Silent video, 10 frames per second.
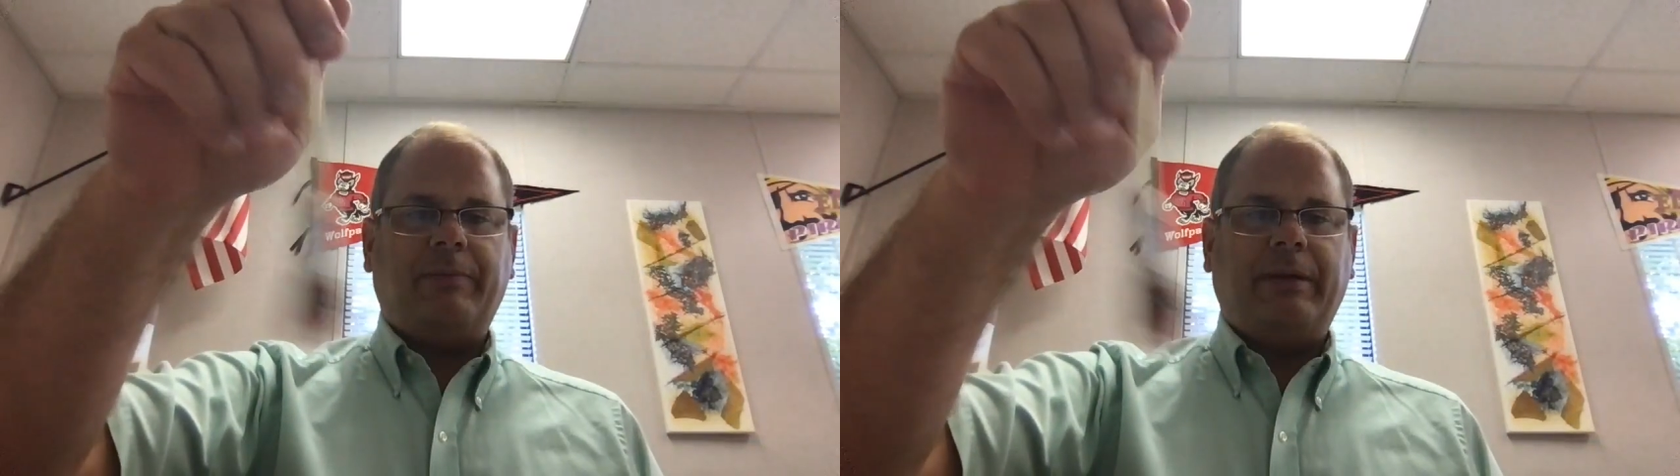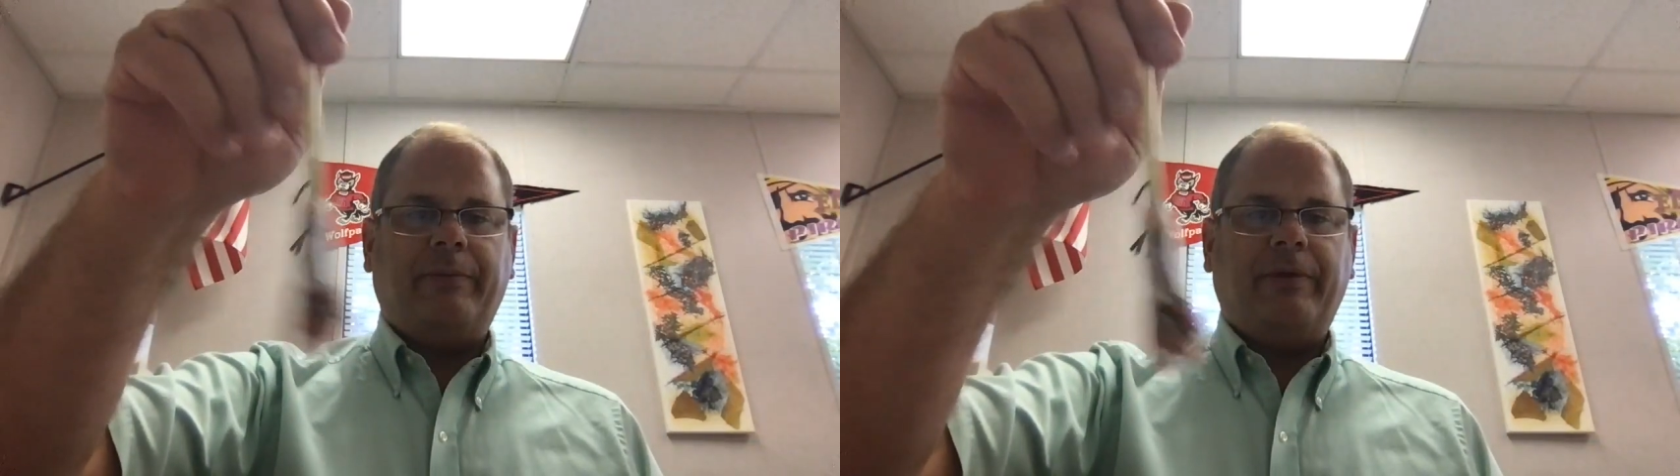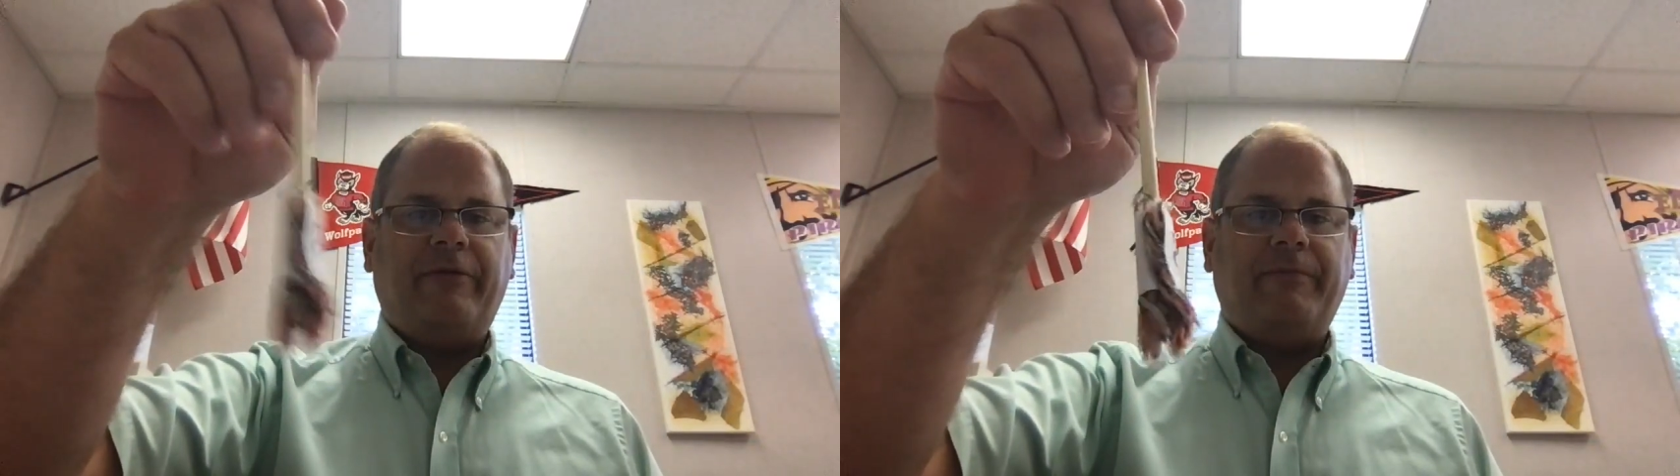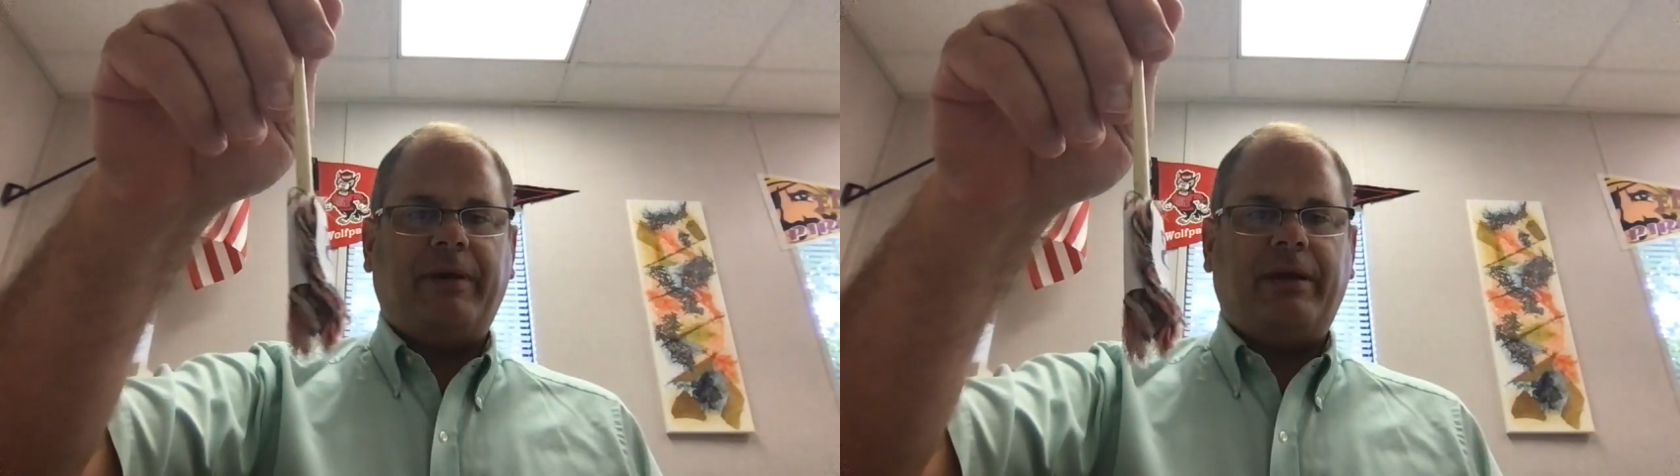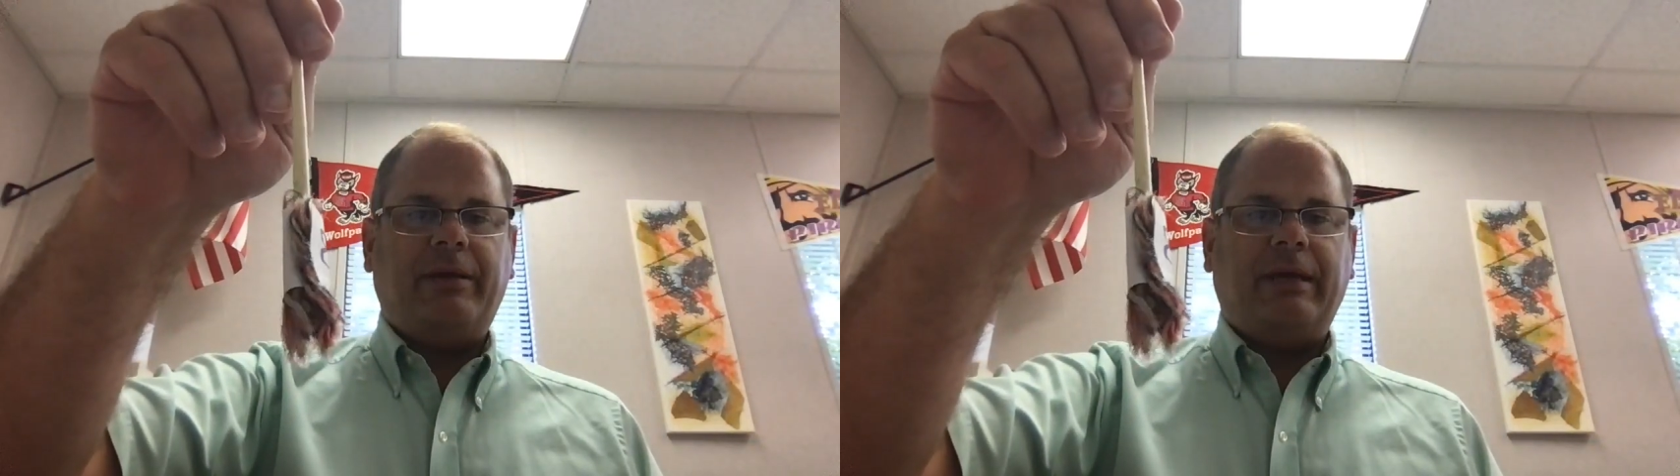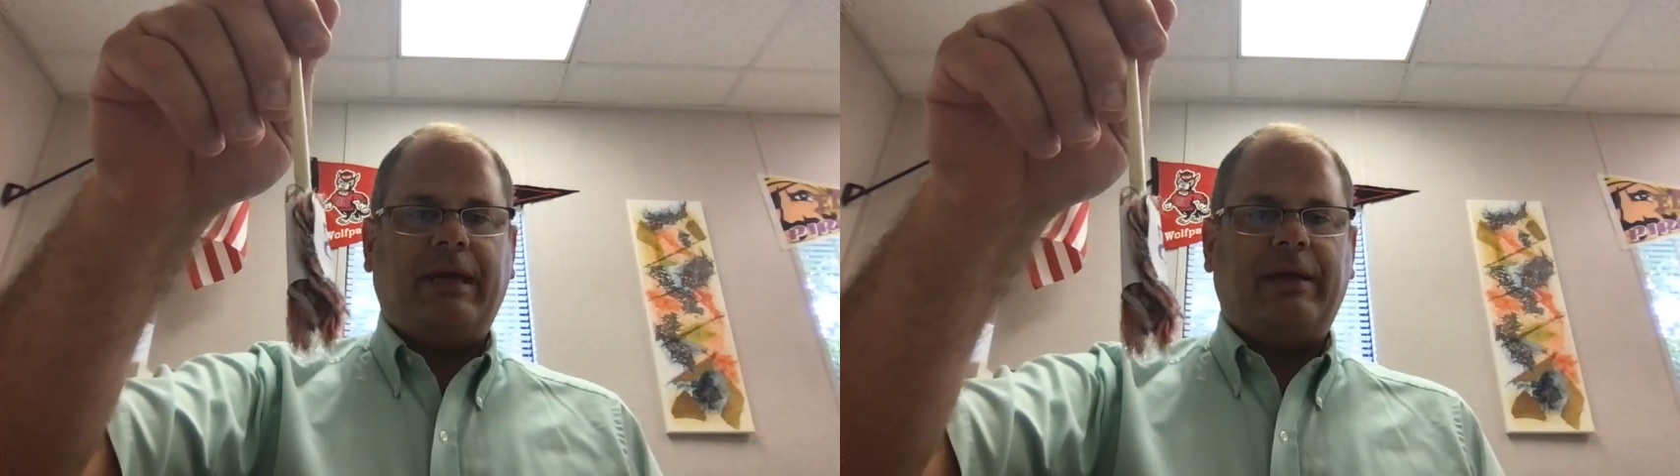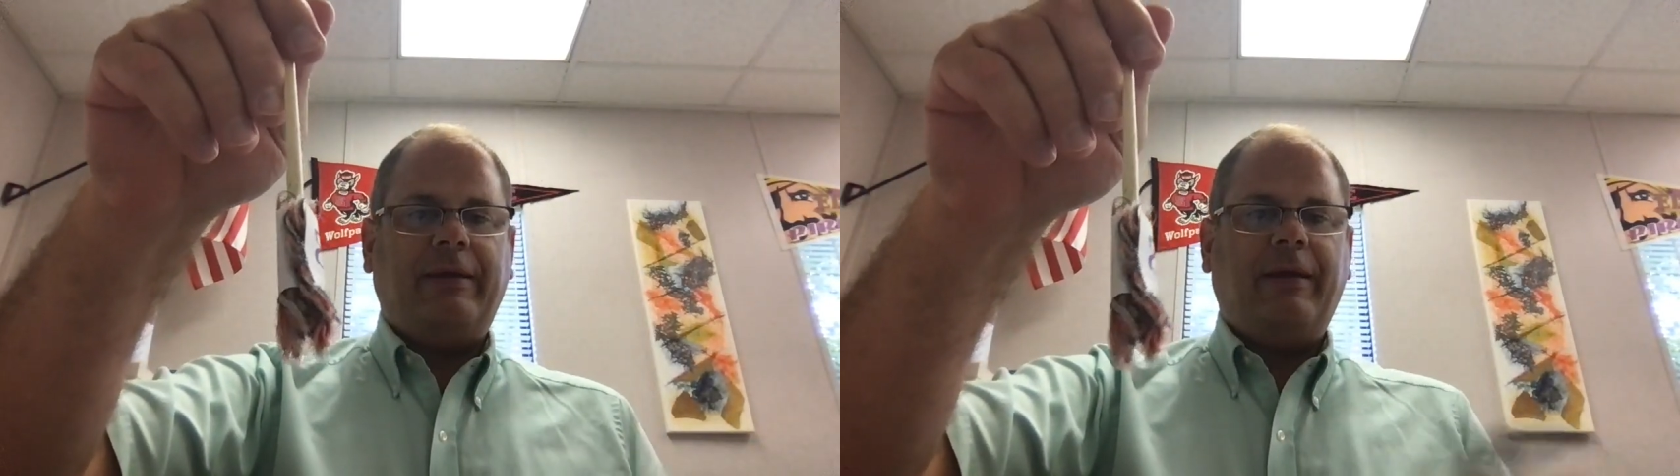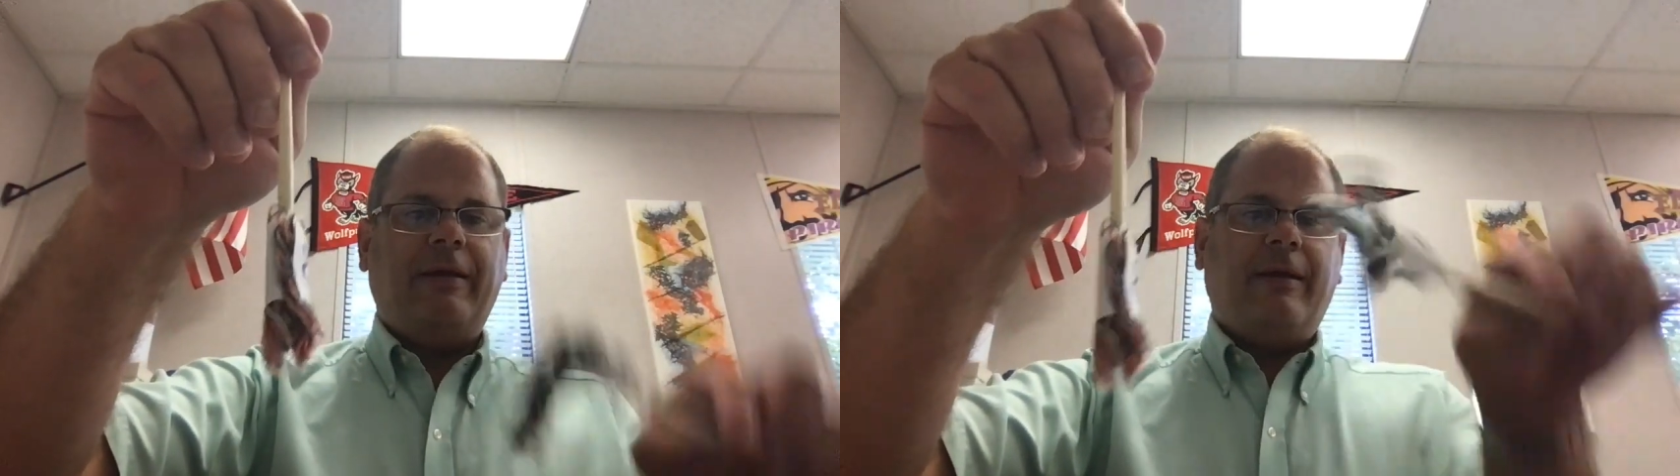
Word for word: people have made in